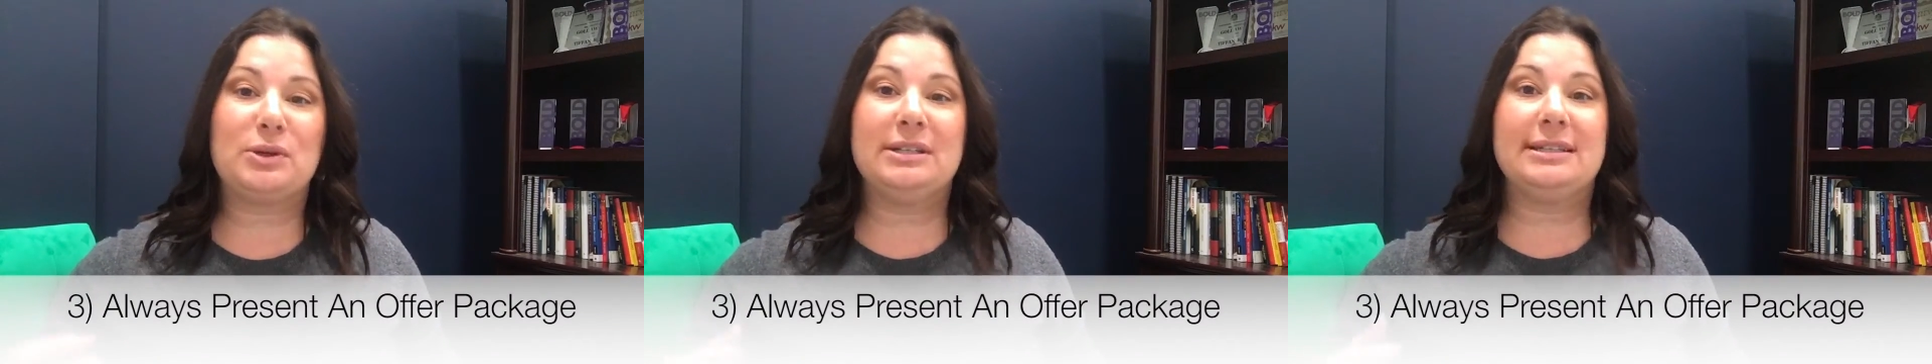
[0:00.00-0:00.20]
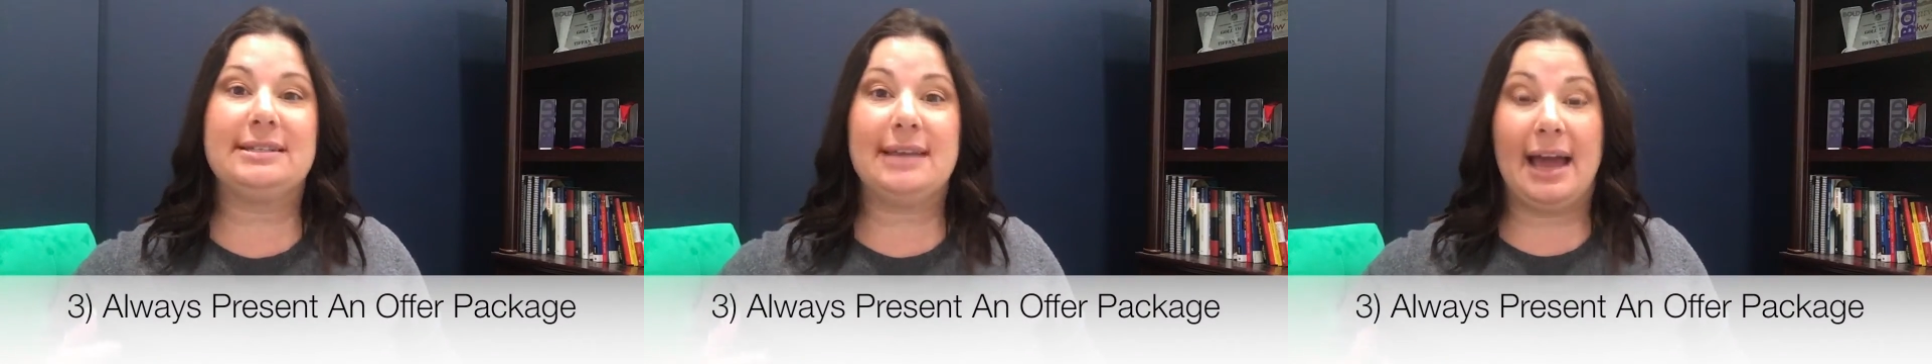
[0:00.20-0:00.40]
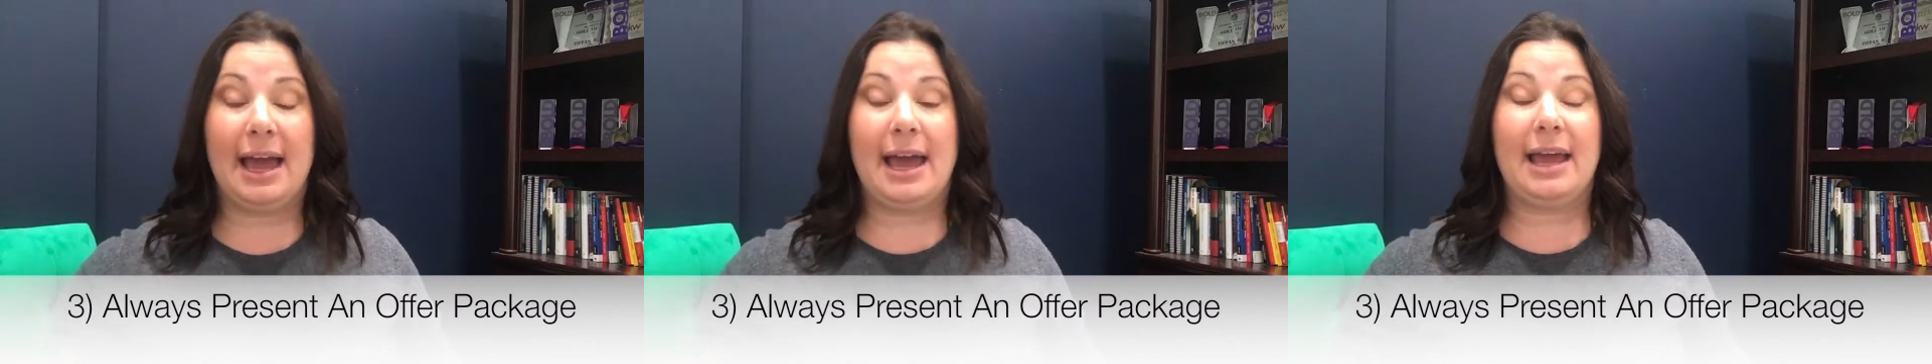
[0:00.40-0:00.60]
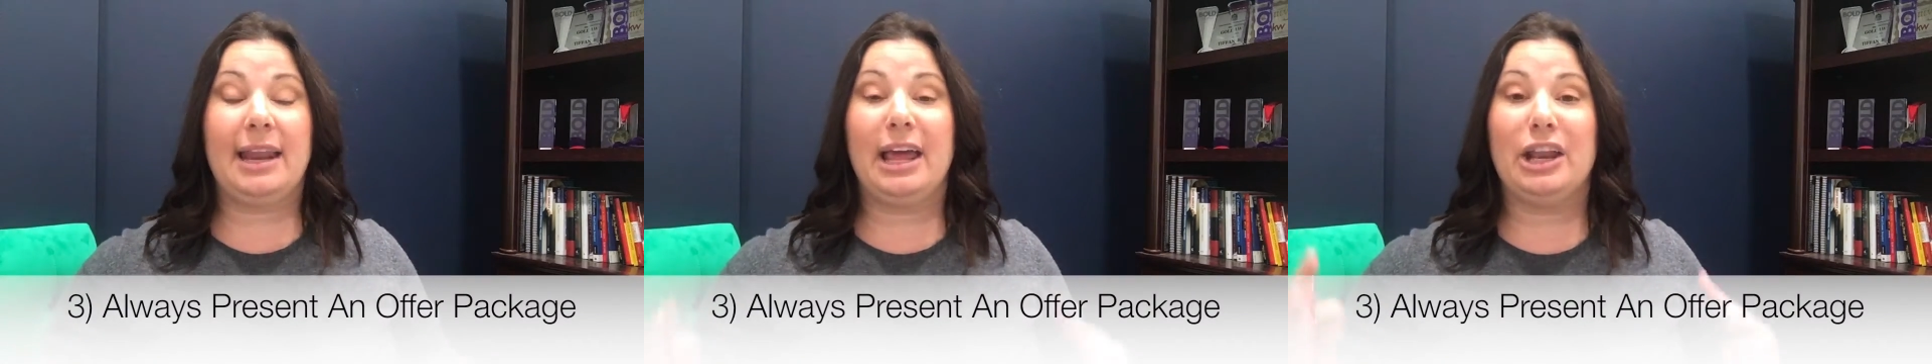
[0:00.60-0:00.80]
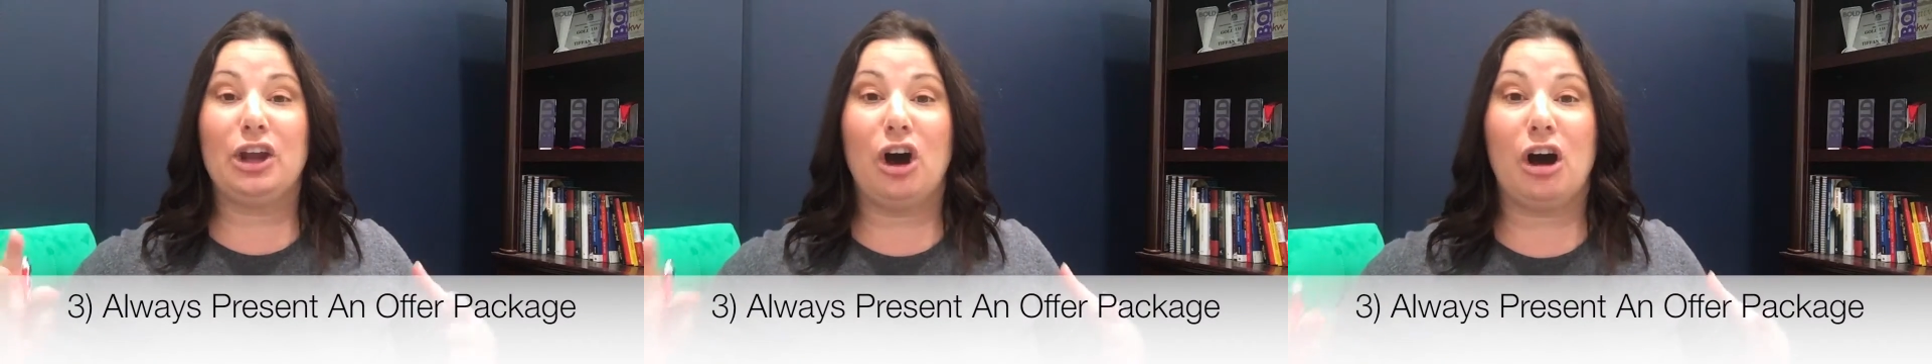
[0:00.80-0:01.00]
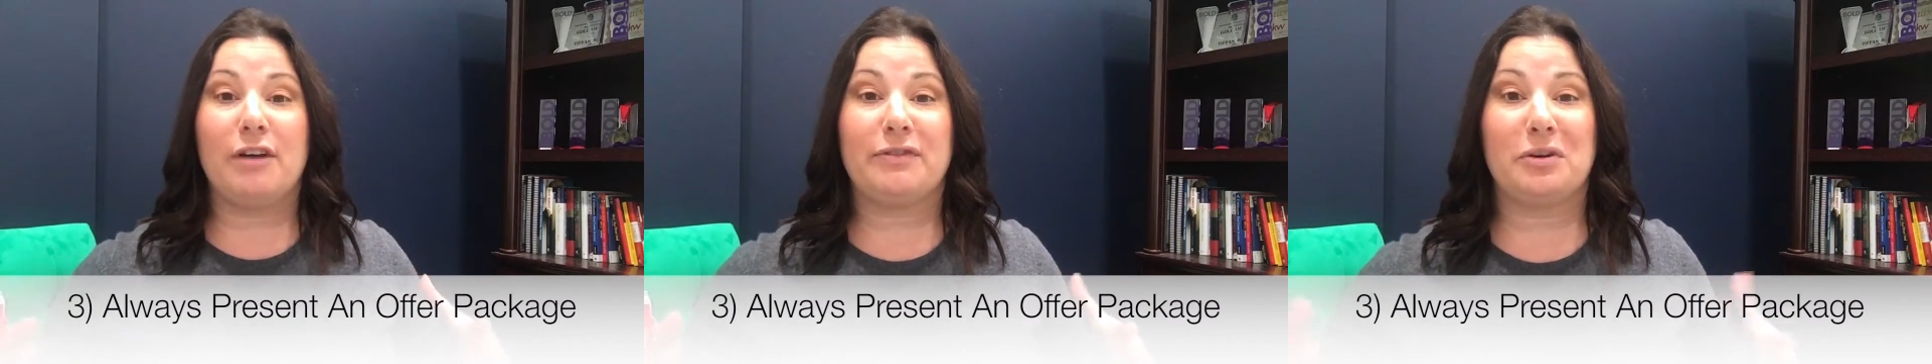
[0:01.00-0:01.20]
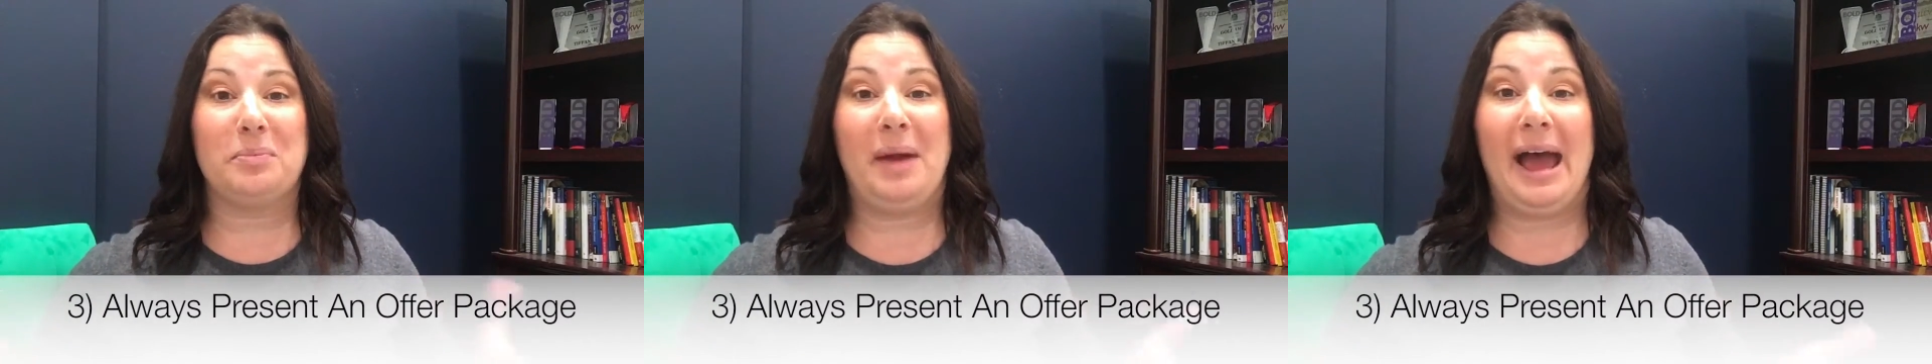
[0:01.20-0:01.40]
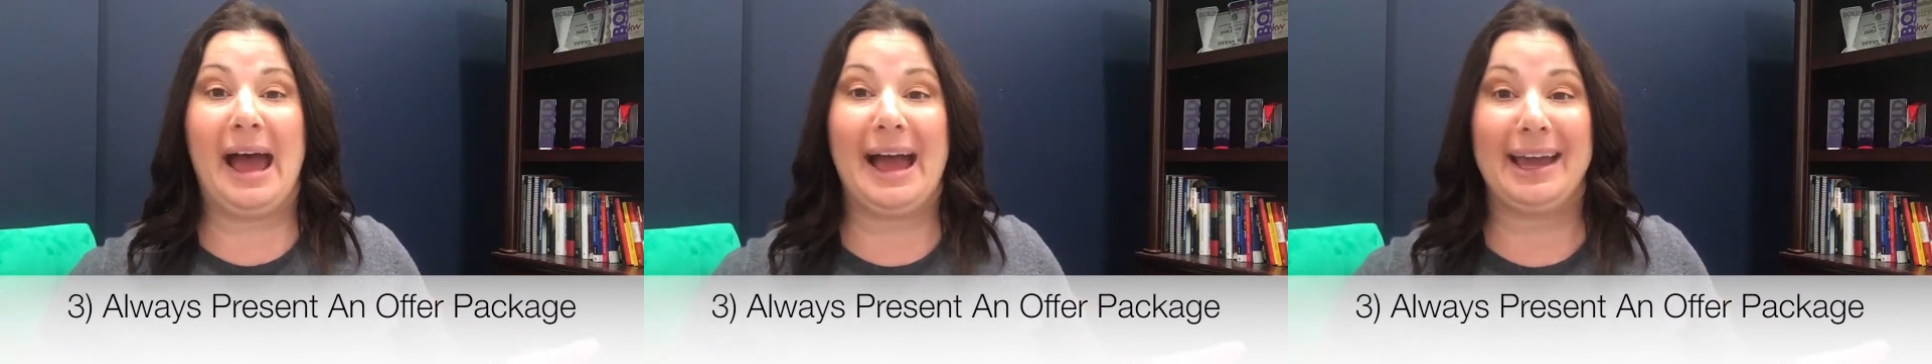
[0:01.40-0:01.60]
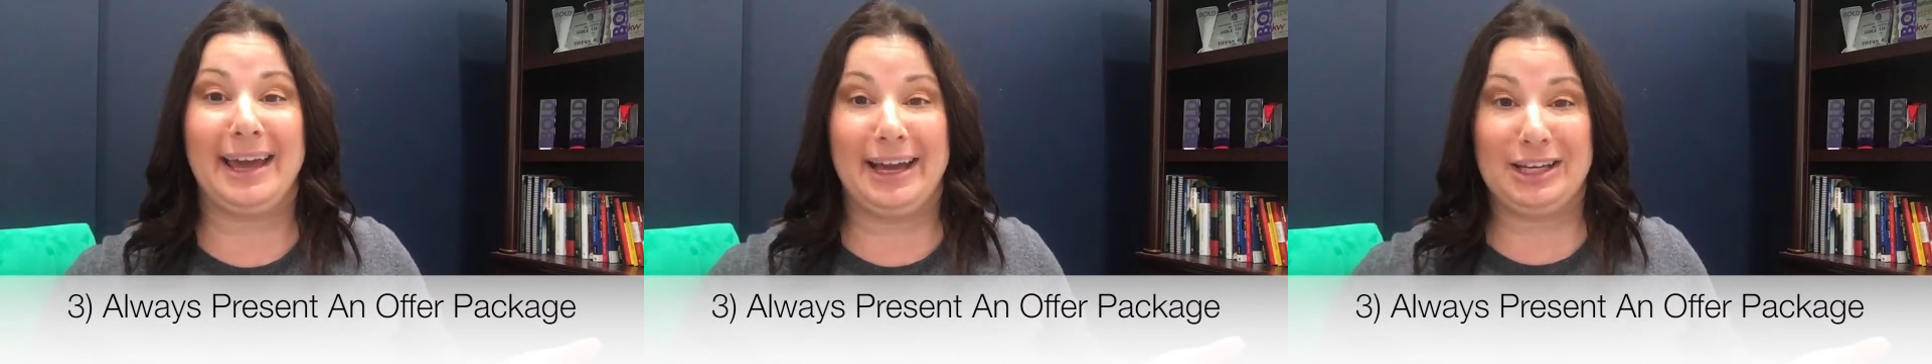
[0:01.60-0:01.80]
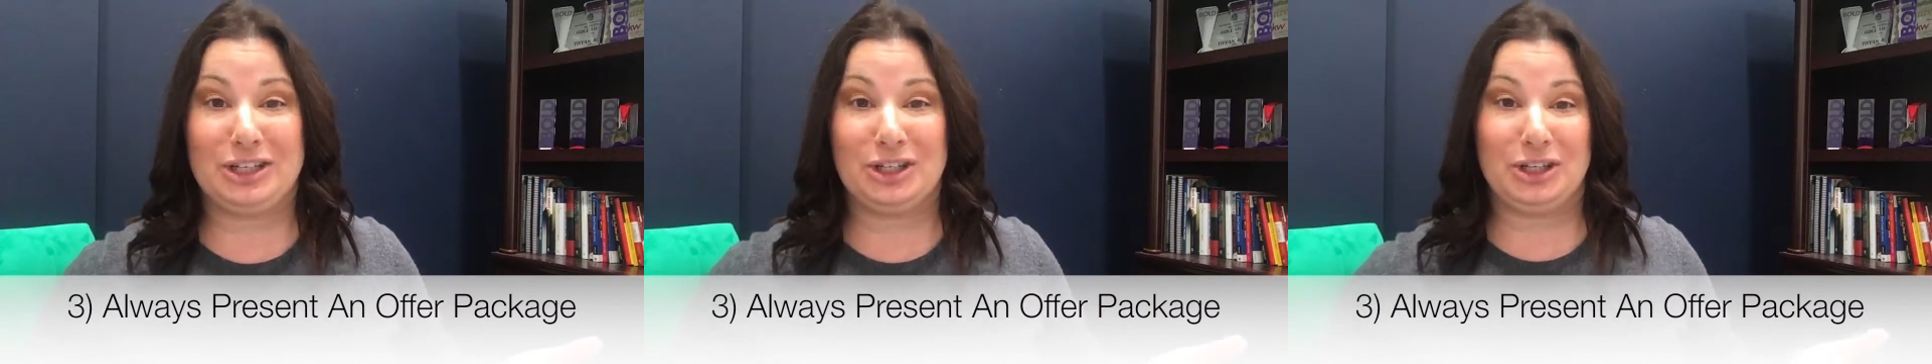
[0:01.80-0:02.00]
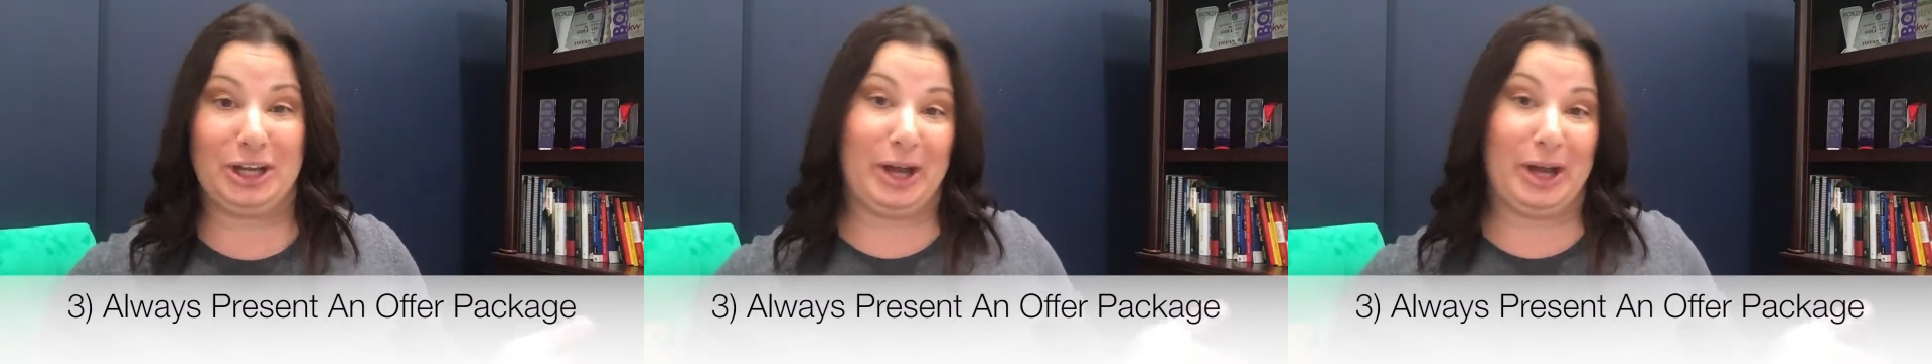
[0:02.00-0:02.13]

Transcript: present an offer package.